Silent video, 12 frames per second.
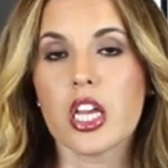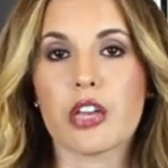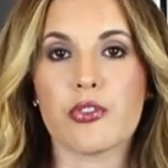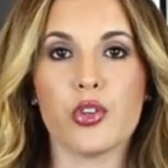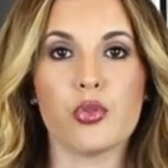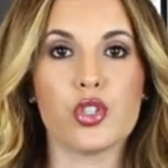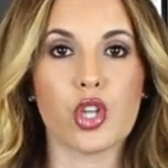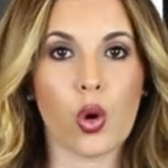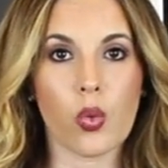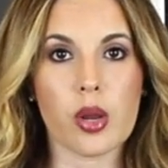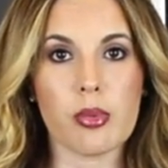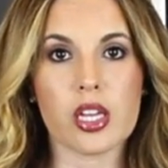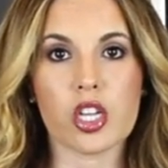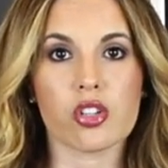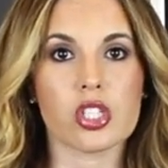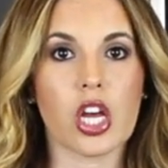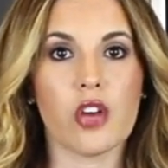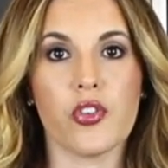if you don't want to make it
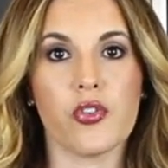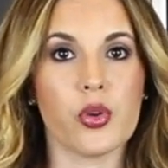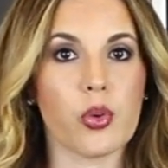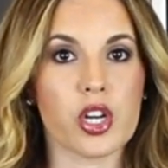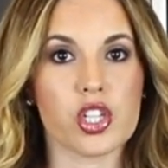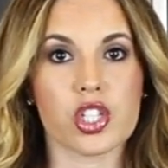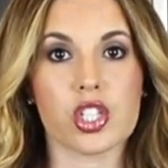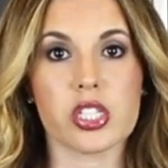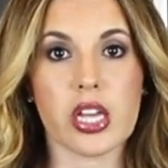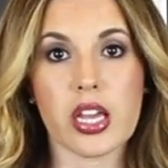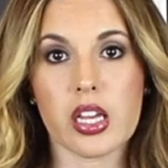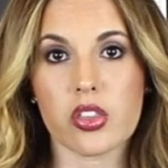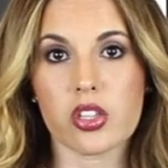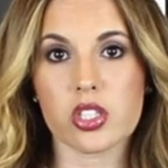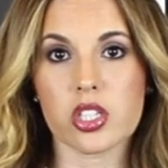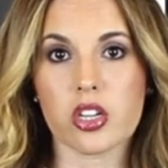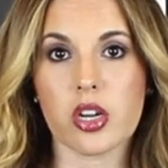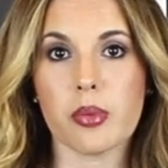yourself, if you want to just take the
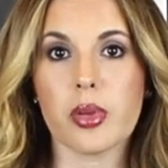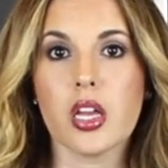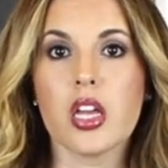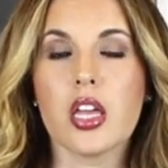syrup,